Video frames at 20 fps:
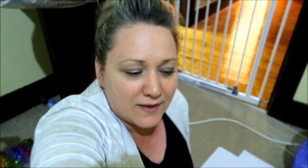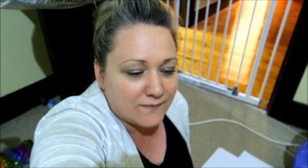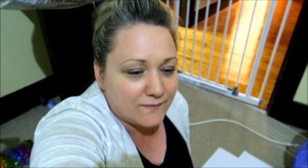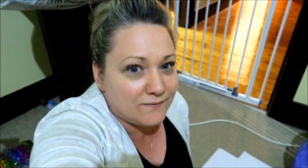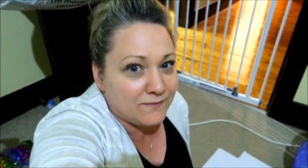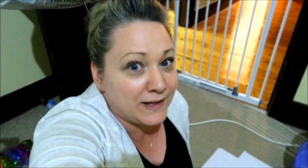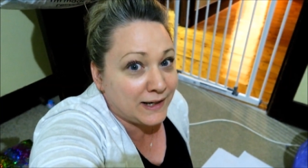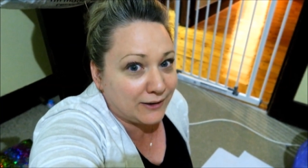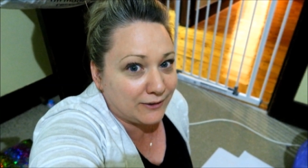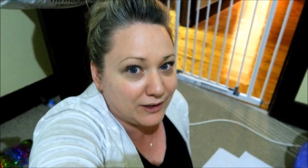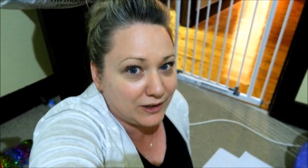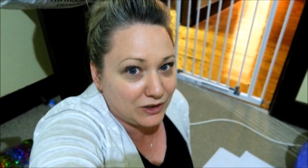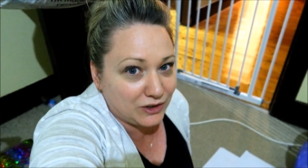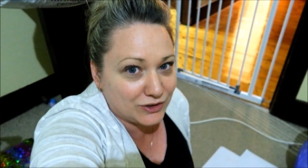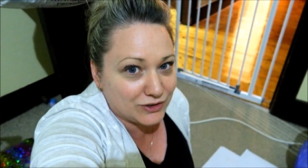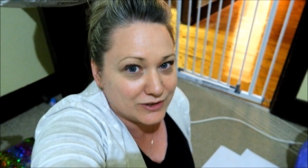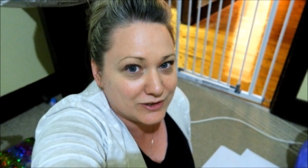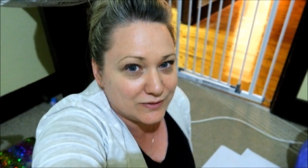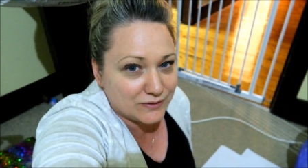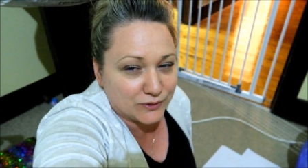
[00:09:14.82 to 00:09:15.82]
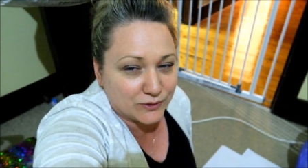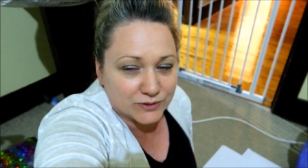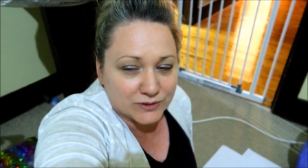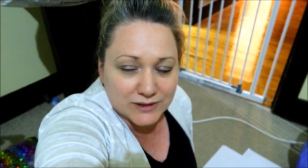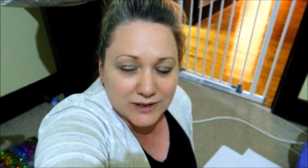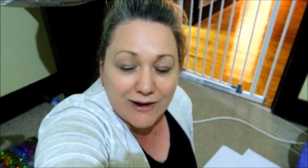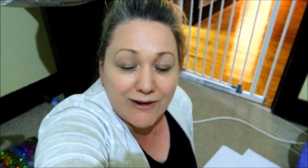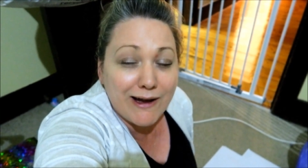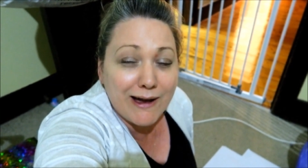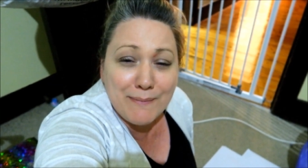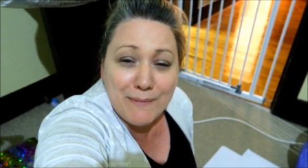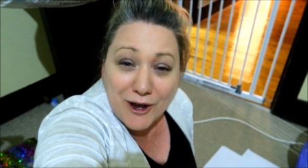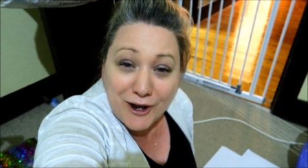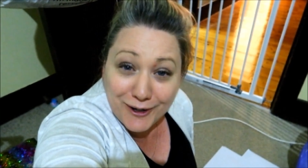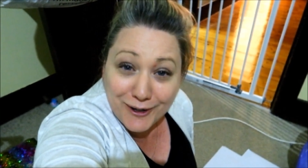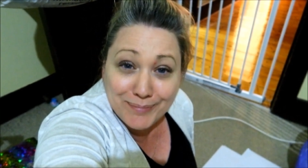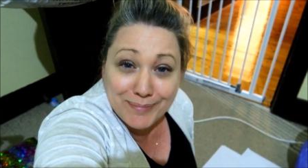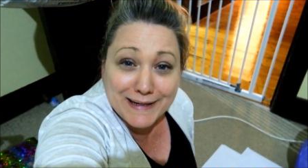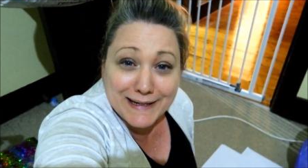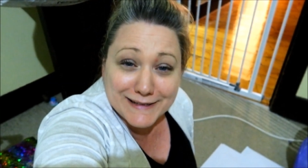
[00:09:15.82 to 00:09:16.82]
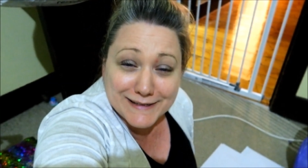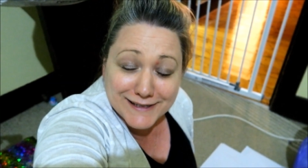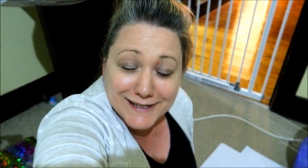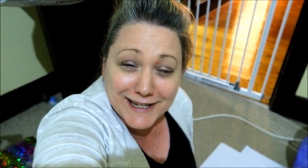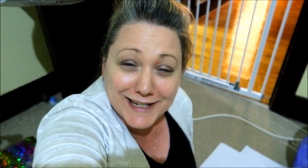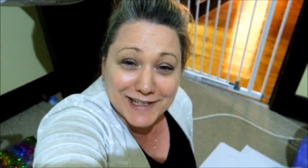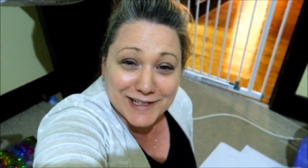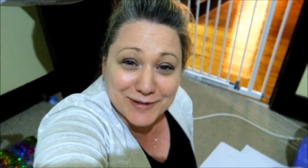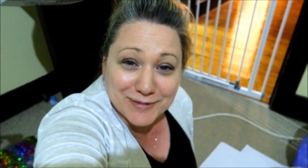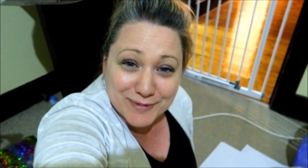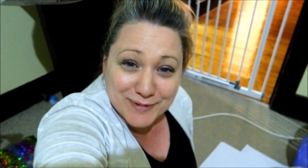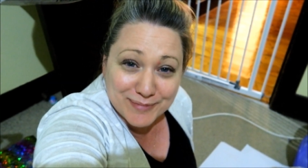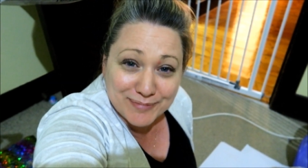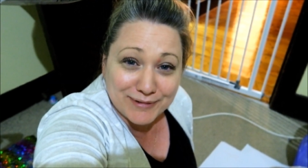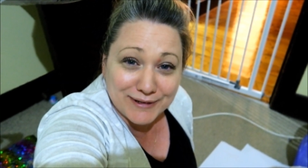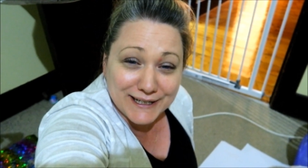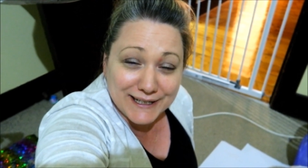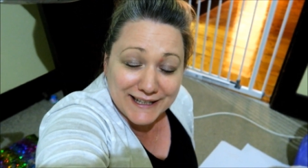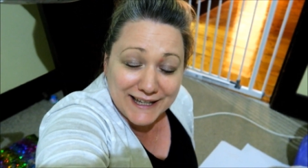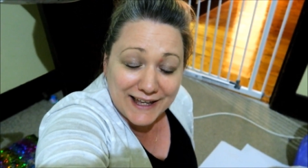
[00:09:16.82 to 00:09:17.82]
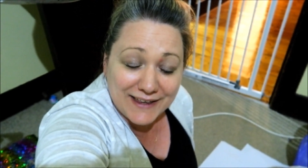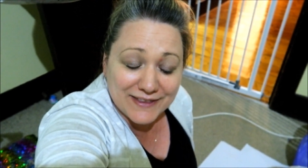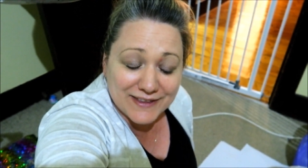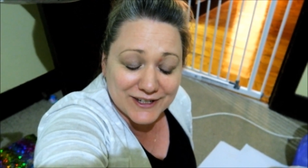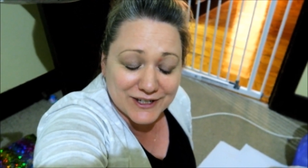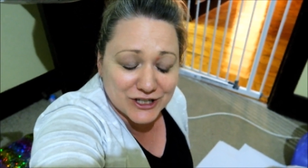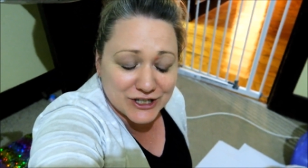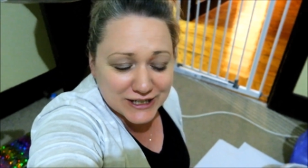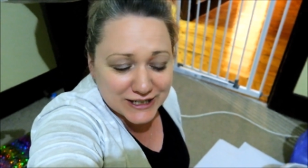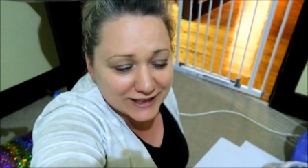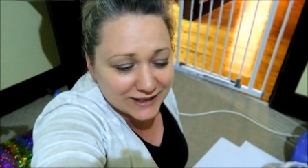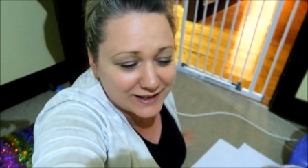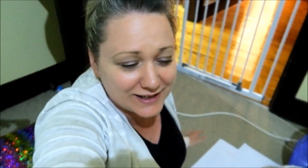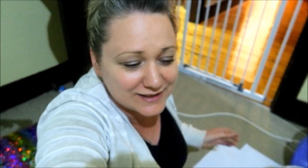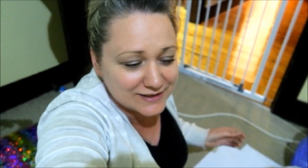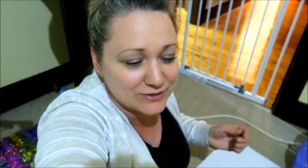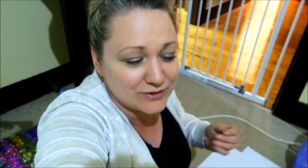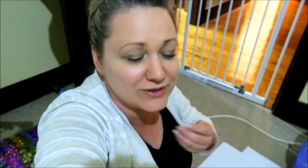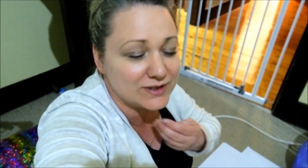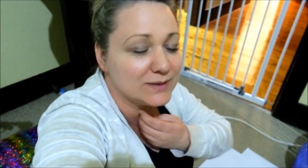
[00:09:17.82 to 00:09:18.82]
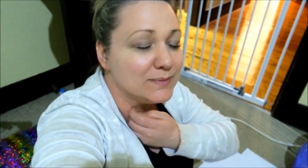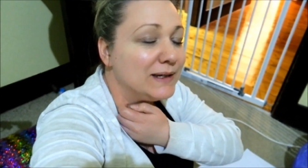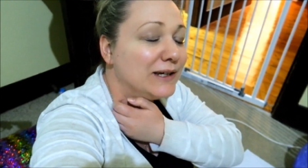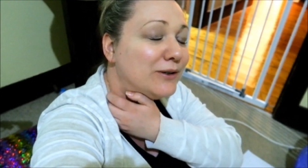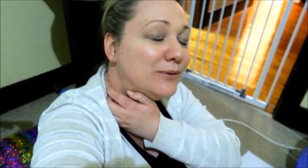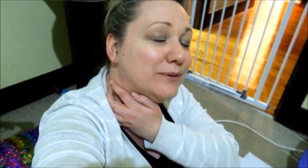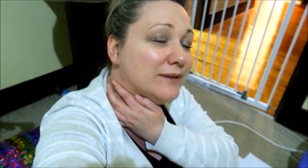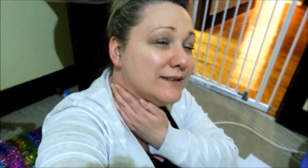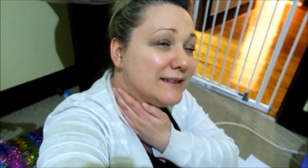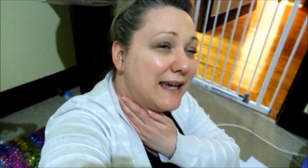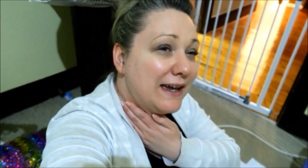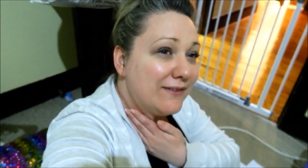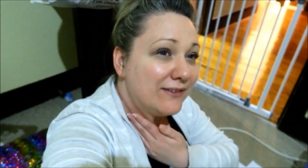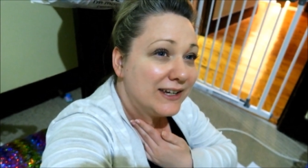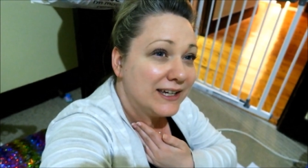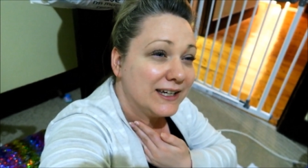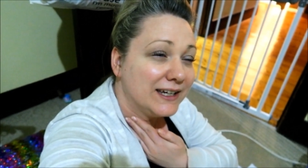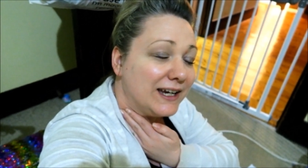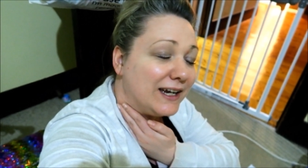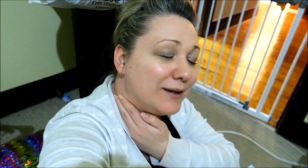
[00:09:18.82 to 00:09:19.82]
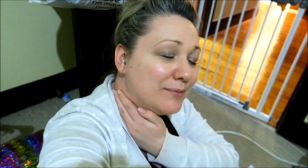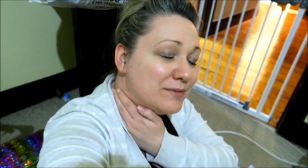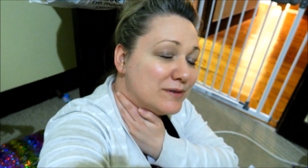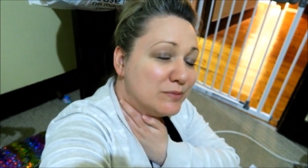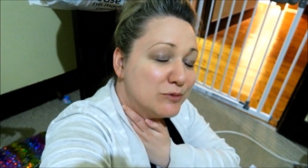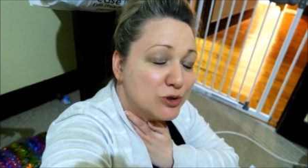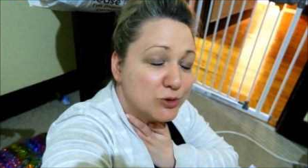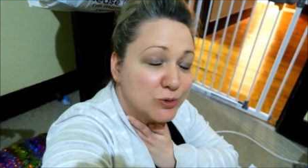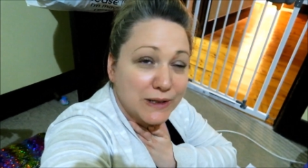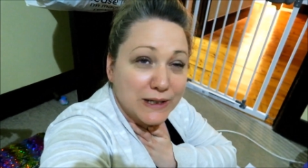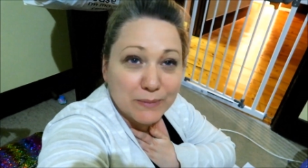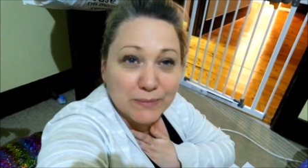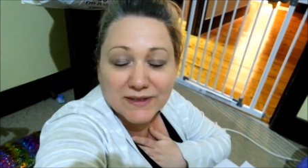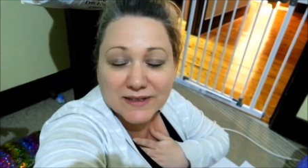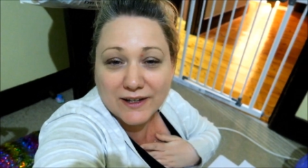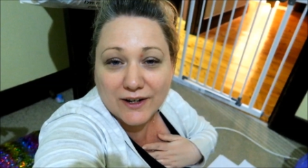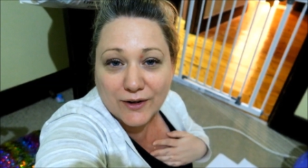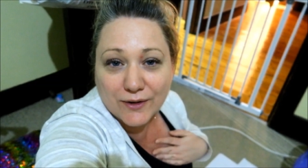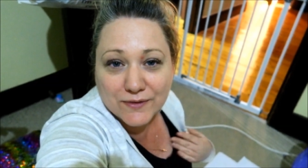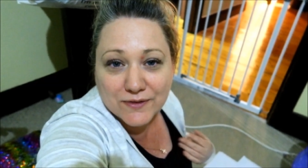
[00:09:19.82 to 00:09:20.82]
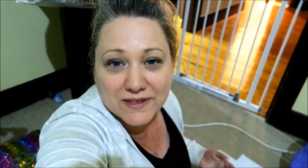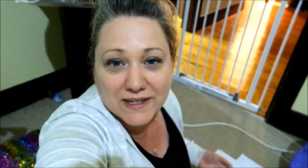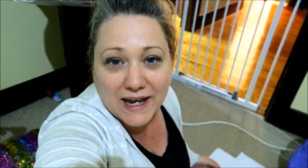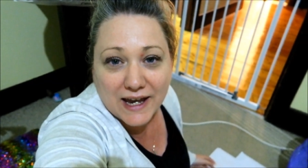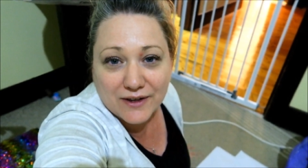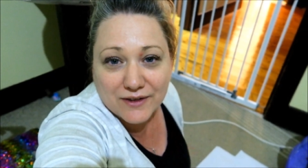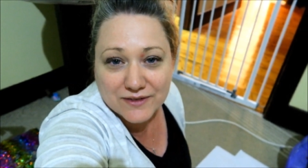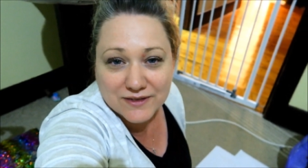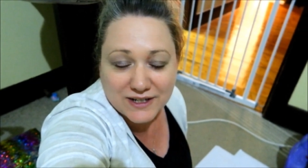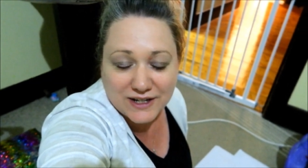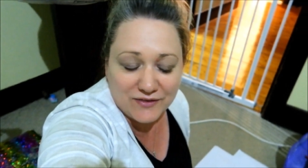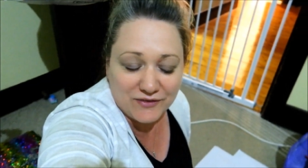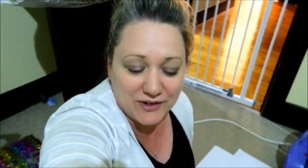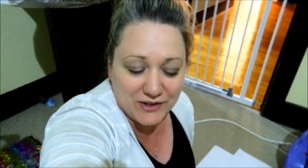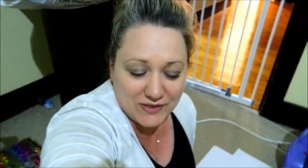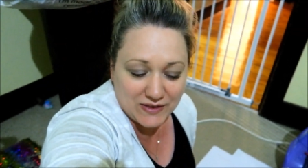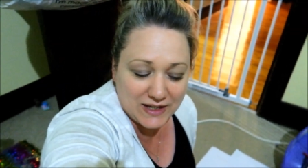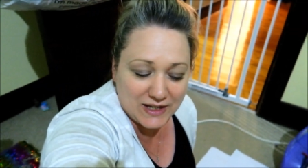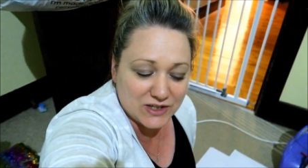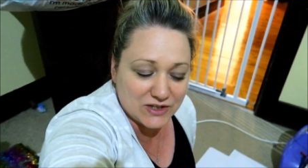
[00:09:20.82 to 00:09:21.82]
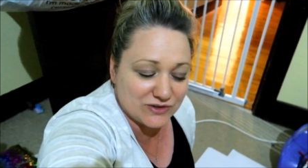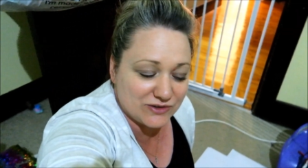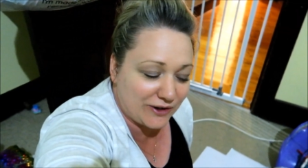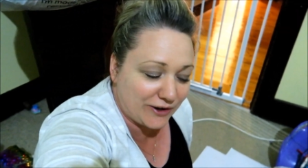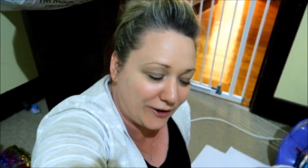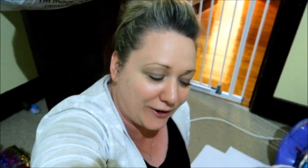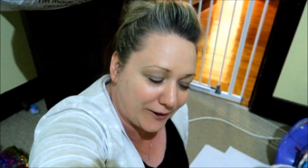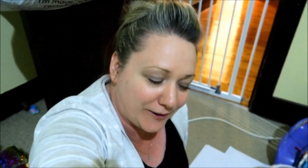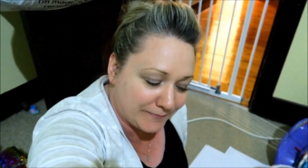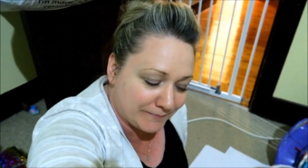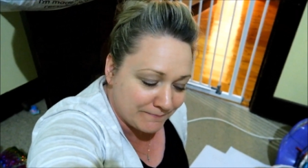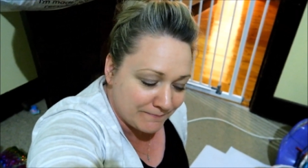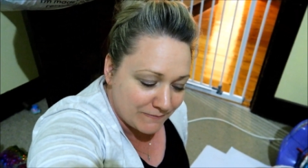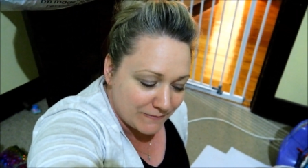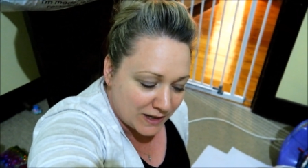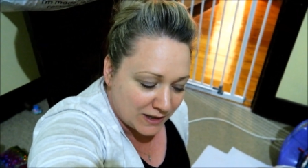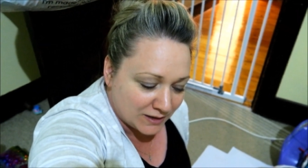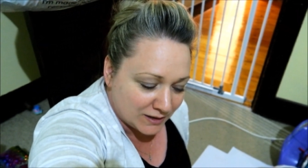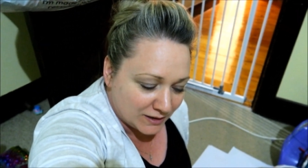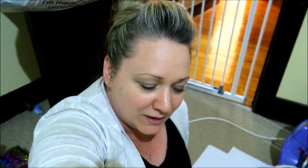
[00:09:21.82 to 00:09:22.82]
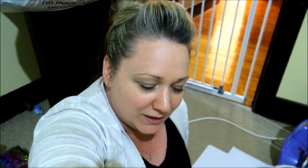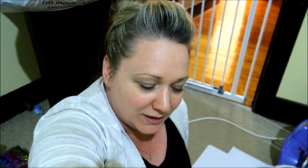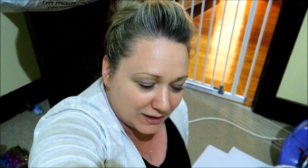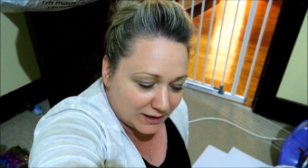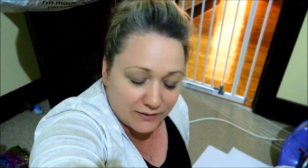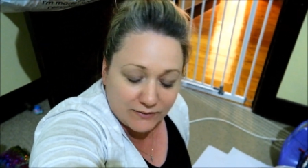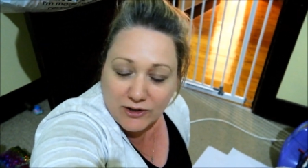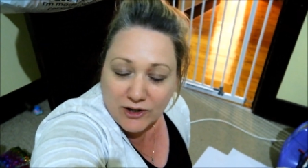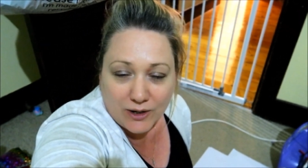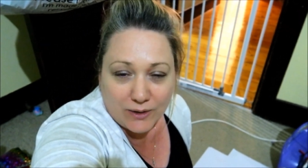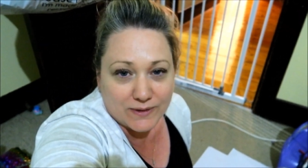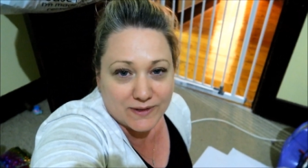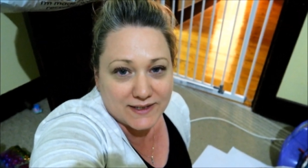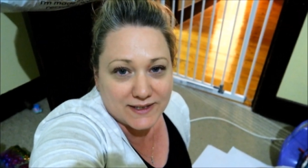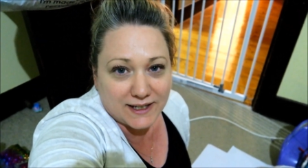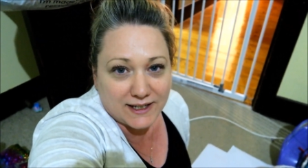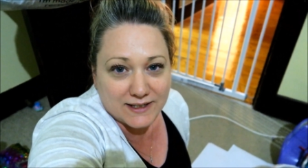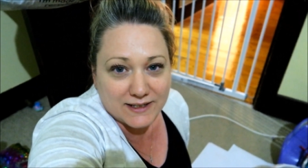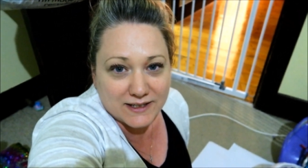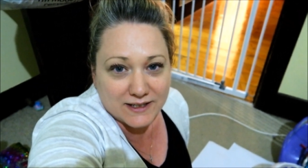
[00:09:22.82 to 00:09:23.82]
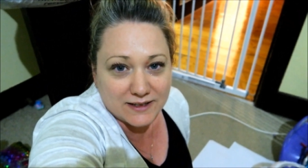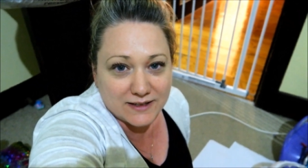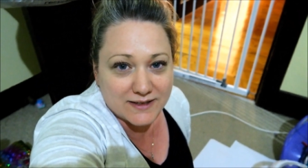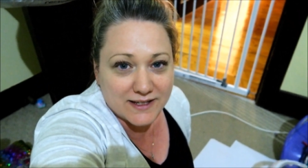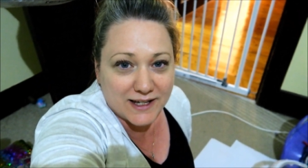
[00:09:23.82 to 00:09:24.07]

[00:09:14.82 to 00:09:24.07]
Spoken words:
very useful. So, I'm hoping Santa will bring that this year. I saw Smiggle was having some 20% off sales and everything. So, you never know with Santa.